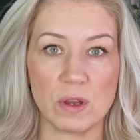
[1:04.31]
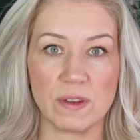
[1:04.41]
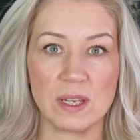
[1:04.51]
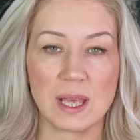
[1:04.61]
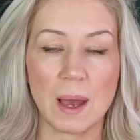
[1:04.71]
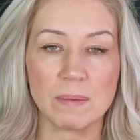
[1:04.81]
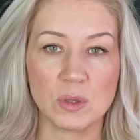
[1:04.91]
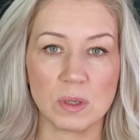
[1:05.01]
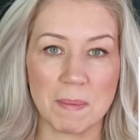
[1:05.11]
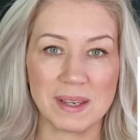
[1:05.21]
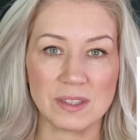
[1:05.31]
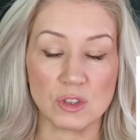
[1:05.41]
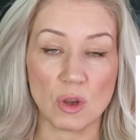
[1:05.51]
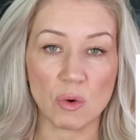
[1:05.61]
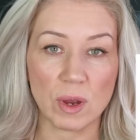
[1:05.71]
It's absolutely amazing.
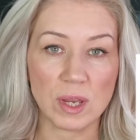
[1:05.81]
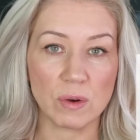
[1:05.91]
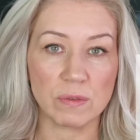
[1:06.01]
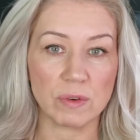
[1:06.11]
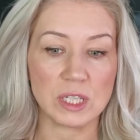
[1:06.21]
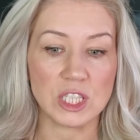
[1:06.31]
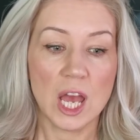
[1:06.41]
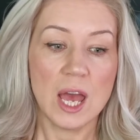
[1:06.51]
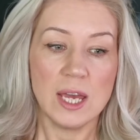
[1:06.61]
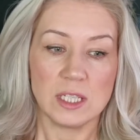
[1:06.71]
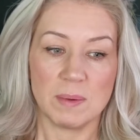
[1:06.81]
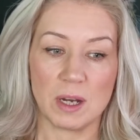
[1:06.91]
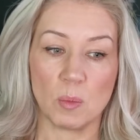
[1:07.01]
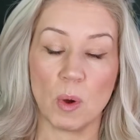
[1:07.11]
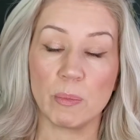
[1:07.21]
It's got great coverage.
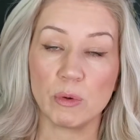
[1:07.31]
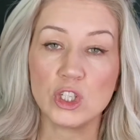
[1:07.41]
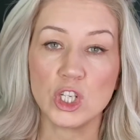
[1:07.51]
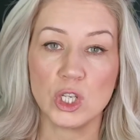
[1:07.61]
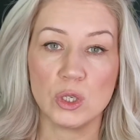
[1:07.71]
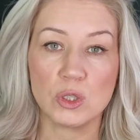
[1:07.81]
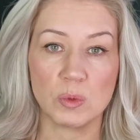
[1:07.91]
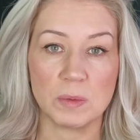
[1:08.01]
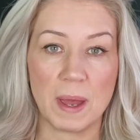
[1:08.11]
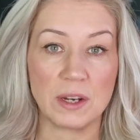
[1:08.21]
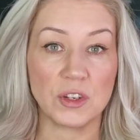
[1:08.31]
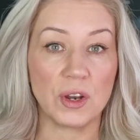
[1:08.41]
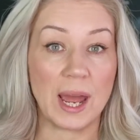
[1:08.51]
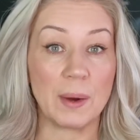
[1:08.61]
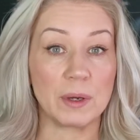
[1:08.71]
Depending on what brush you use, it will depend
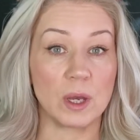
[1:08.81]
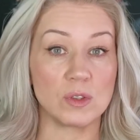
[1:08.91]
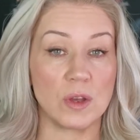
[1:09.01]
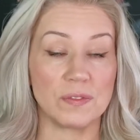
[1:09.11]
on how it goes on the